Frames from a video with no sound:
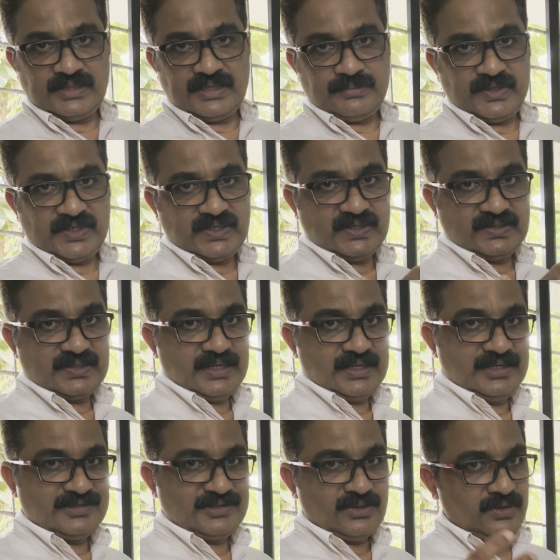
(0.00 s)
the patient is saying
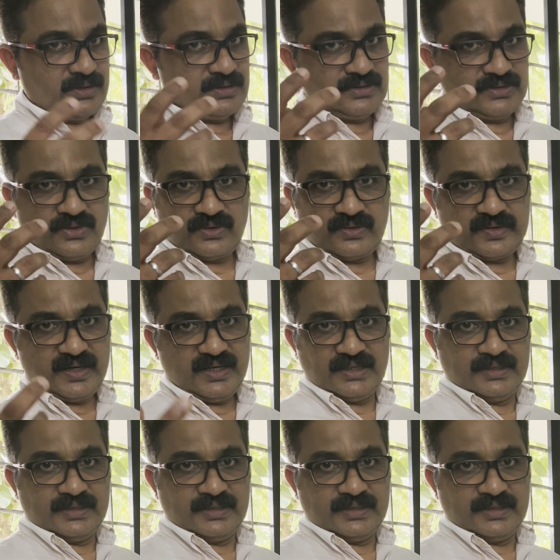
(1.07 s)
is not so clear.